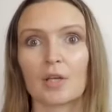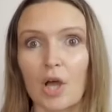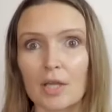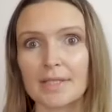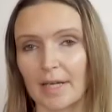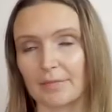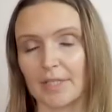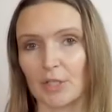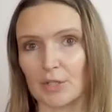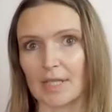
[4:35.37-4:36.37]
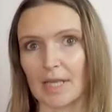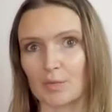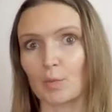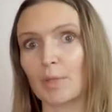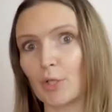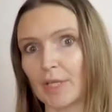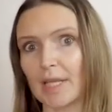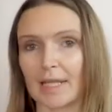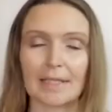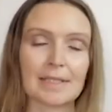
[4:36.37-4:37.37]
last NFT use case we'll be
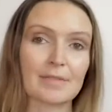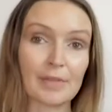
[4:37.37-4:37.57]
looking at in this